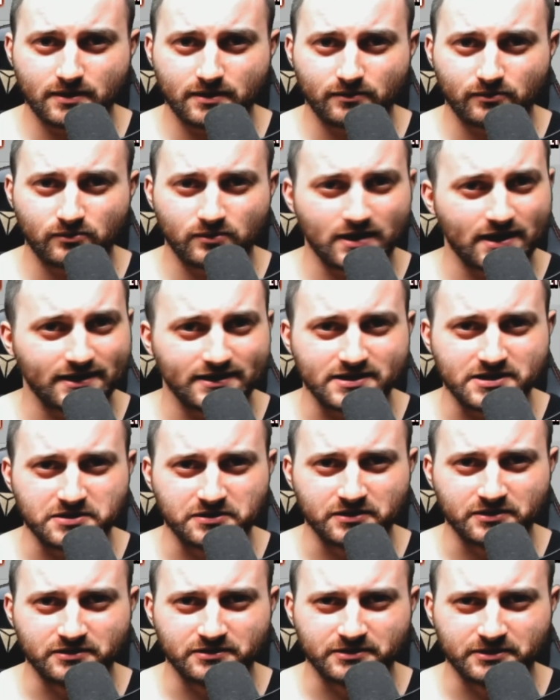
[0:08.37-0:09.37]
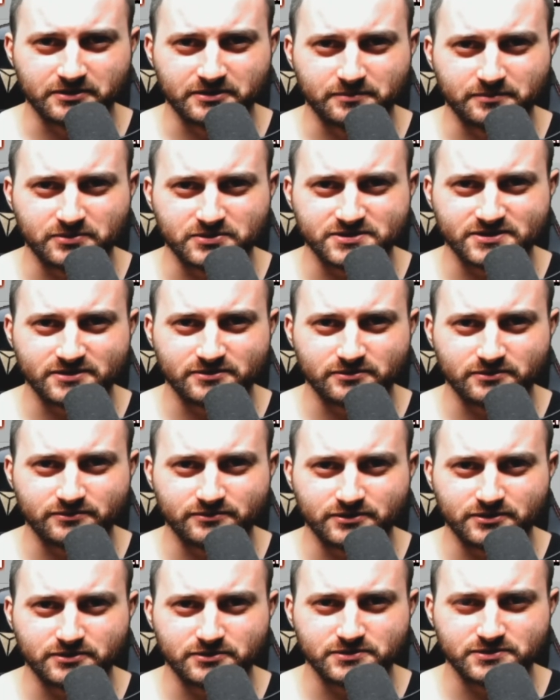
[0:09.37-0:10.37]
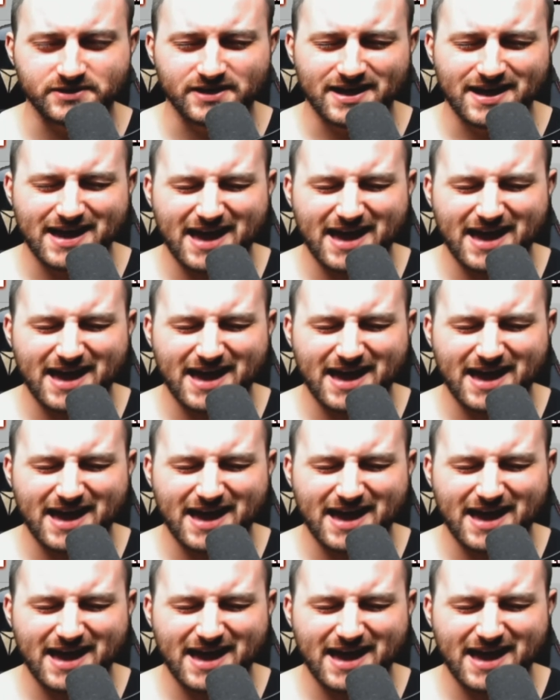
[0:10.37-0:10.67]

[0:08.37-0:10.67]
right here on 30% Reviews.